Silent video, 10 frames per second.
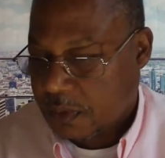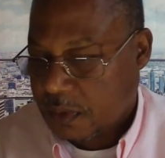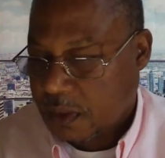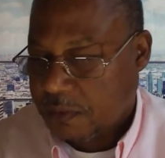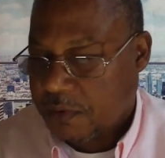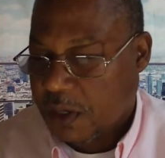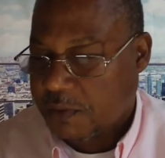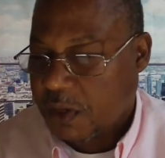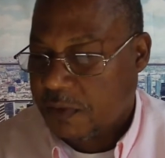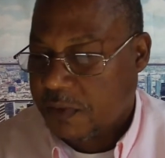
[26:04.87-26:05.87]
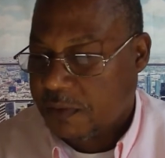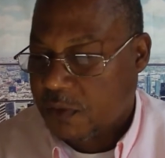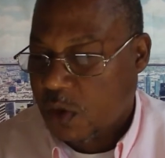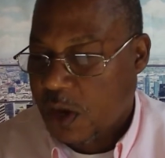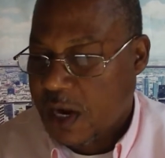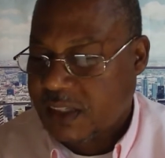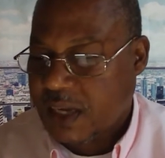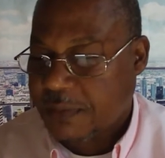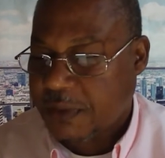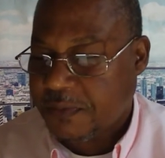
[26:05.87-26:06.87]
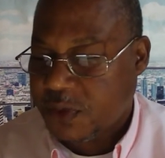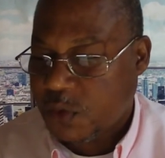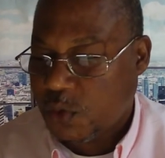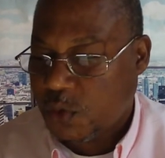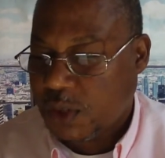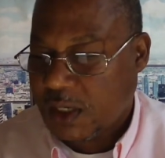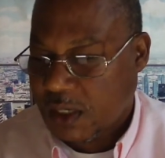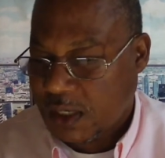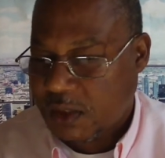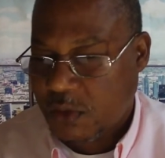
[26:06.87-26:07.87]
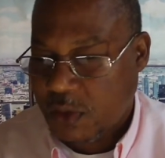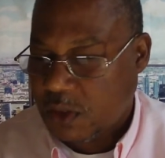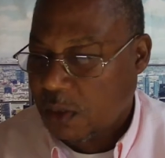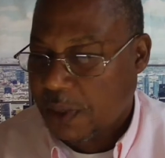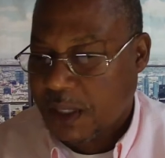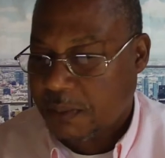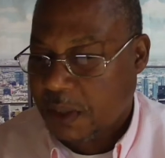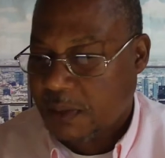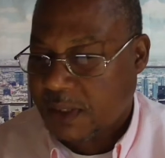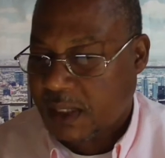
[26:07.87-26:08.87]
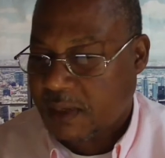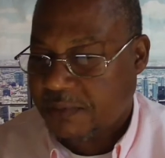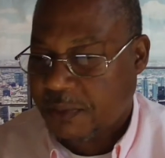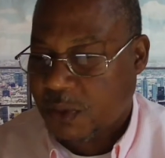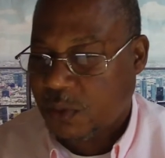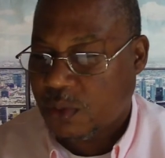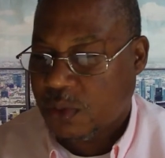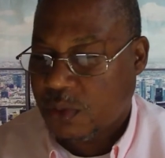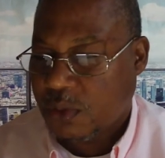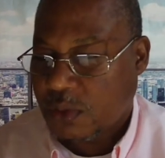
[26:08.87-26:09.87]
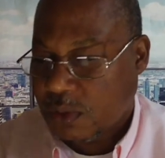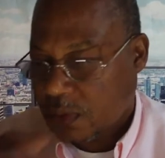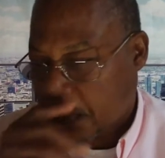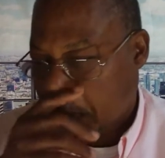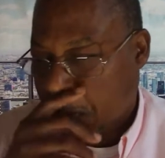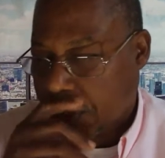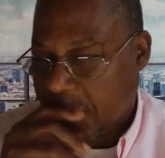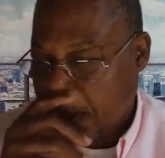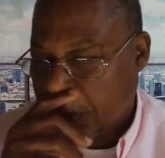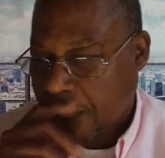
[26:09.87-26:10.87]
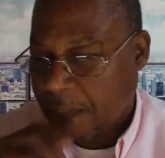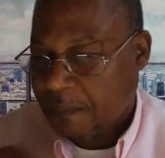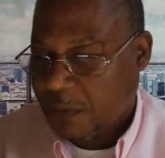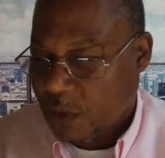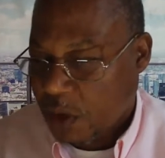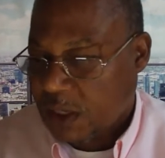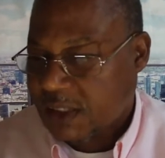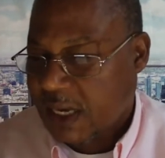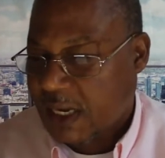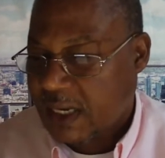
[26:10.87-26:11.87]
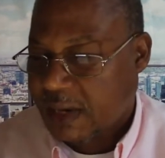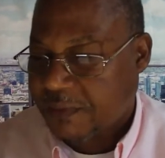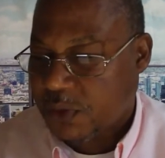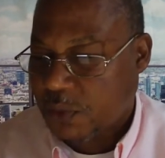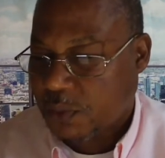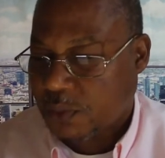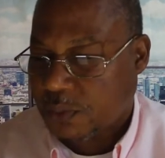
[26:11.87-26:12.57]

And if, if, if God has something for you, you, can, you ain't nobody can be able to take that from you. Okay? God will settle that for you.